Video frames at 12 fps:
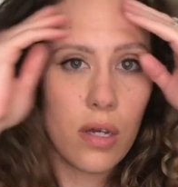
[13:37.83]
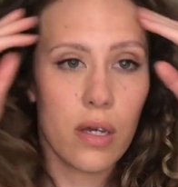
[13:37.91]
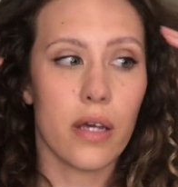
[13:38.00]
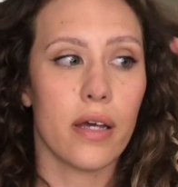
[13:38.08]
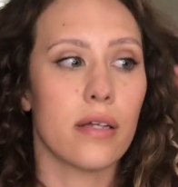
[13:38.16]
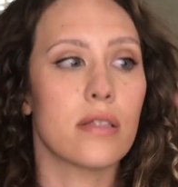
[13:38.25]

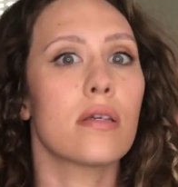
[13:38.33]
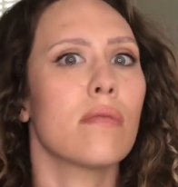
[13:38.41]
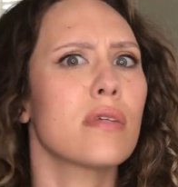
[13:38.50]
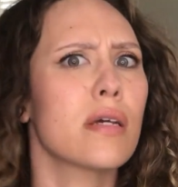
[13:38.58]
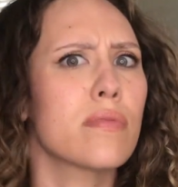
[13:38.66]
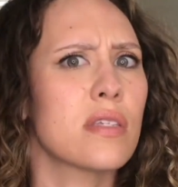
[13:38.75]
and
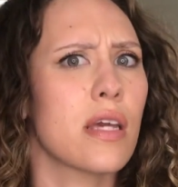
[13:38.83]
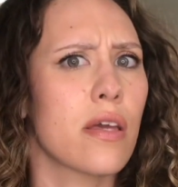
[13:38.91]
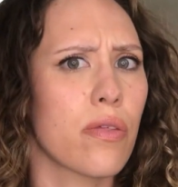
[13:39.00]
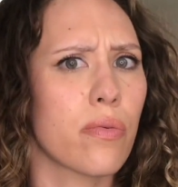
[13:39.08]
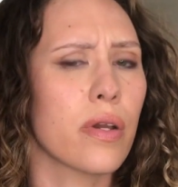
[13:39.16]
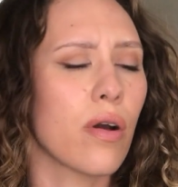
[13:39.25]
sometimes day
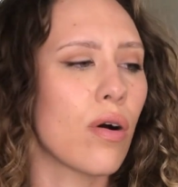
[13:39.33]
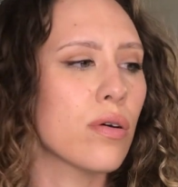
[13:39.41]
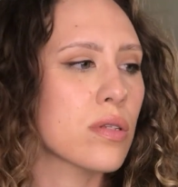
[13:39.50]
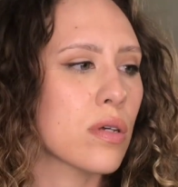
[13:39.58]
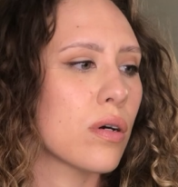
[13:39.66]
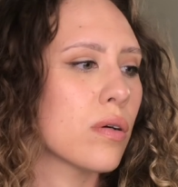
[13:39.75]
3
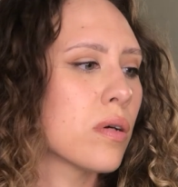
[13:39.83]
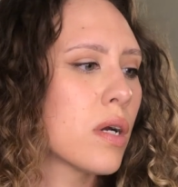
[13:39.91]
also.